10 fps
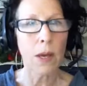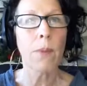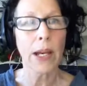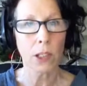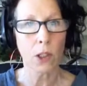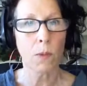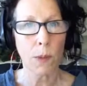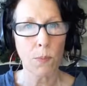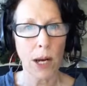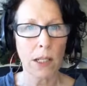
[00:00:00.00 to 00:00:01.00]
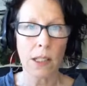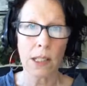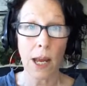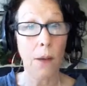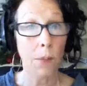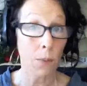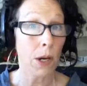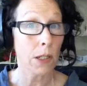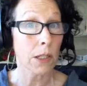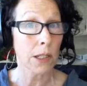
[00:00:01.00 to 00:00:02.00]
impacted on my practice, and how my
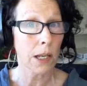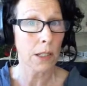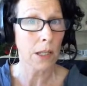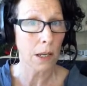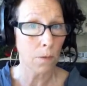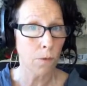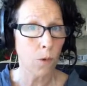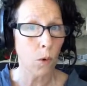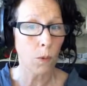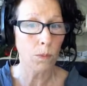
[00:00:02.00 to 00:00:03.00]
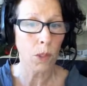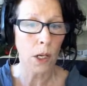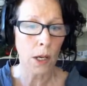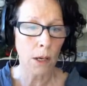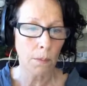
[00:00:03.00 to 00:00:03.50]
practice has informed